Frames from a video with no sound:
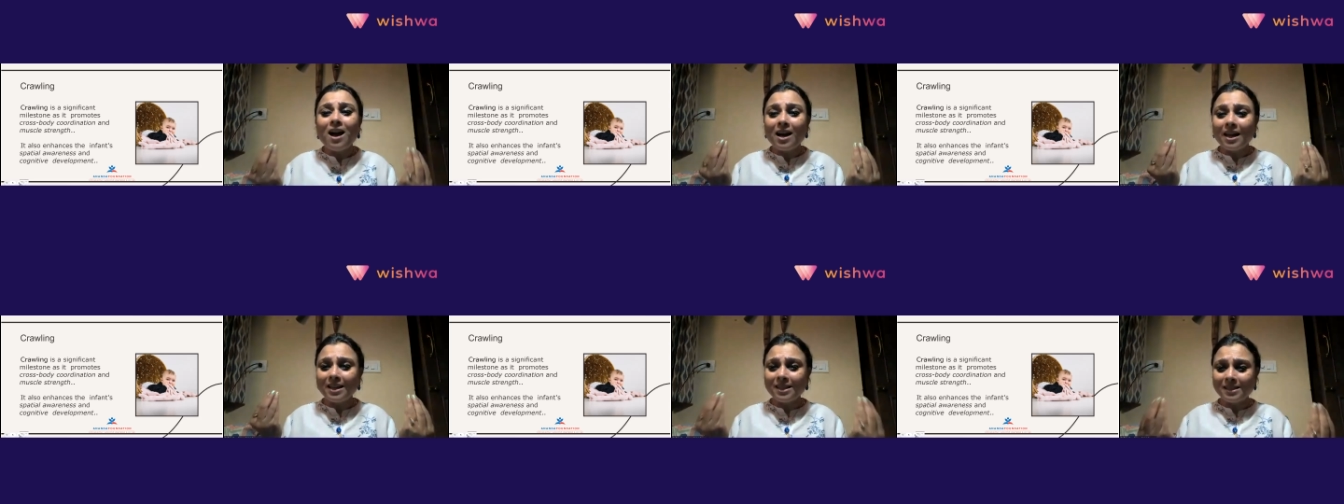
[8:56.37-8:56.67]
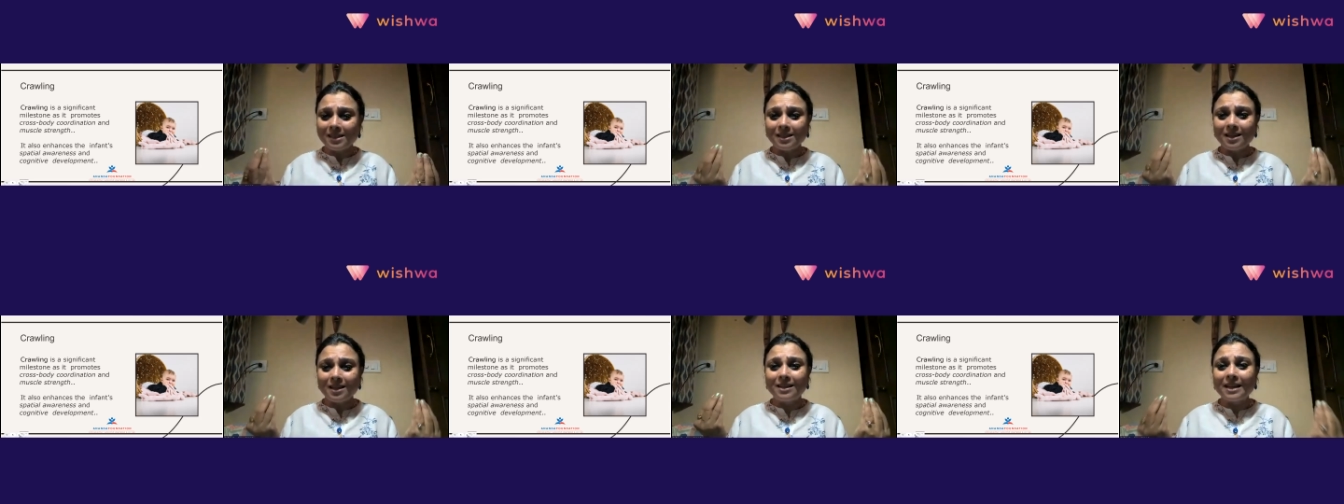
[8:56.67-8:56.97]

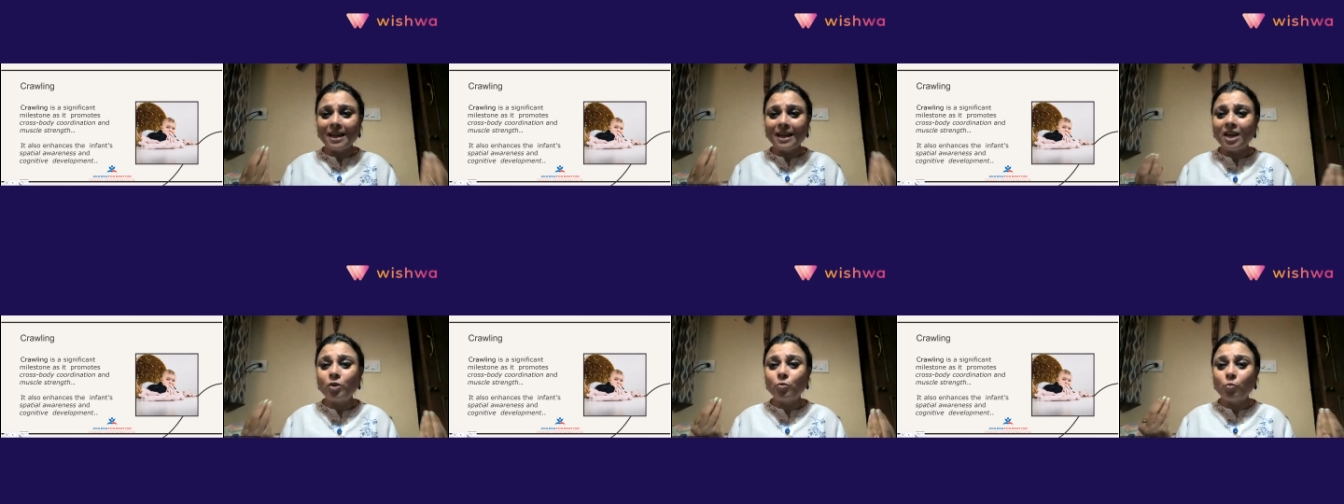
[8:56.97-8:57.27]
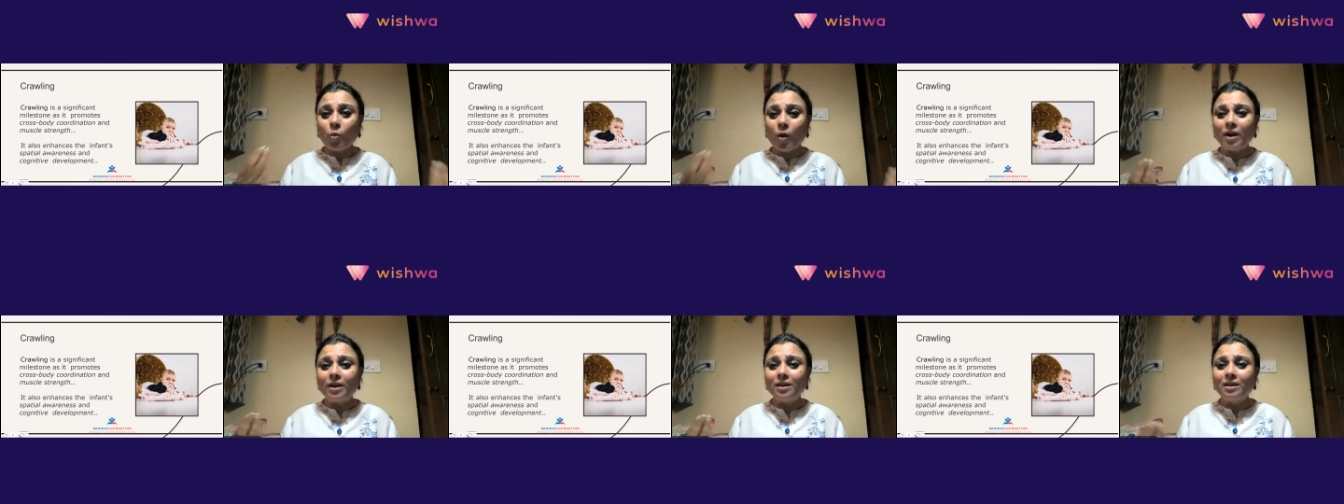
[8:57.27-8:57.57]
It's a great
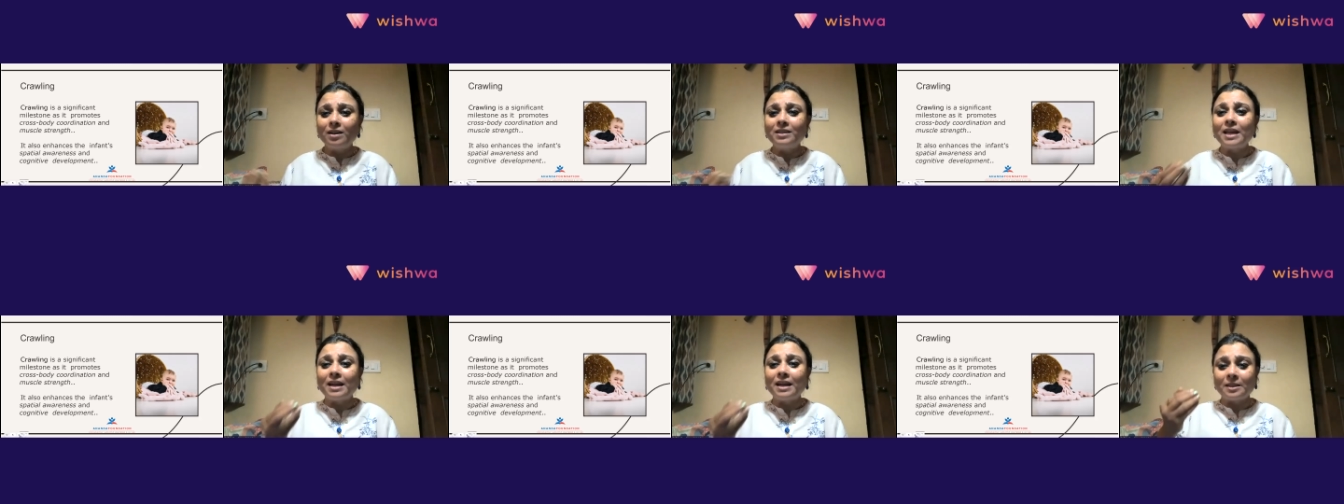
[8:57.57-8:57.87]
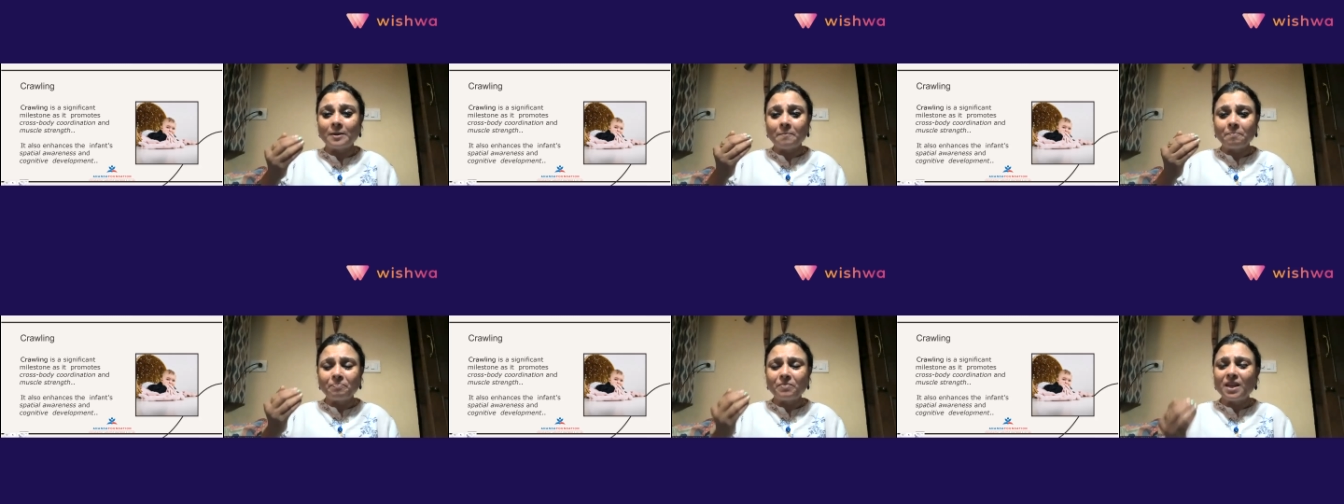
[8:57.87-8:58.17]
wonder
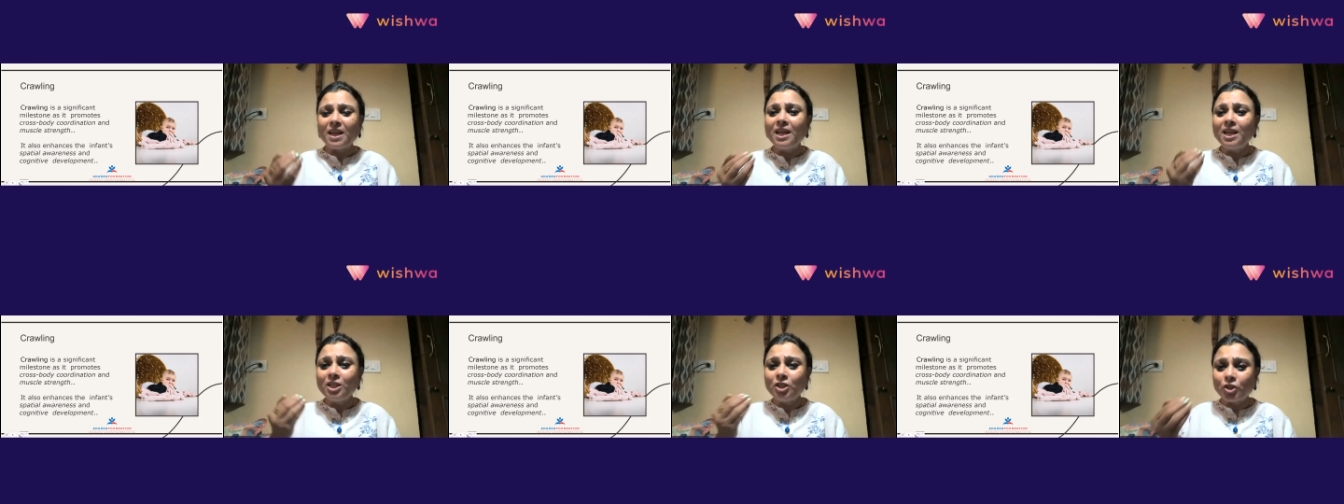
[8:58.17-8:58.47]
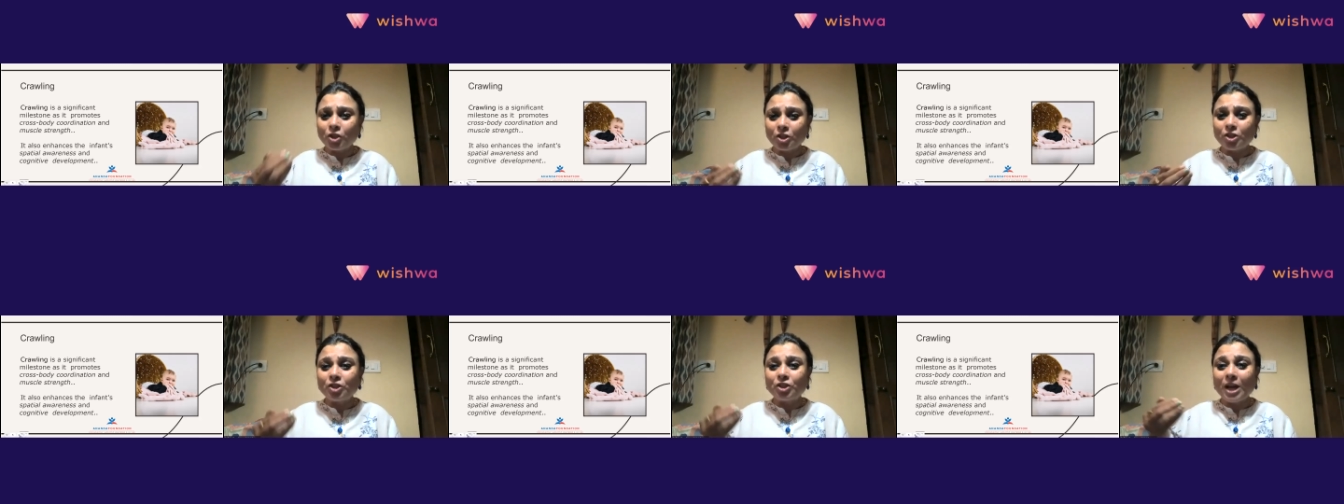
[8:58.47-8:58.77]
that each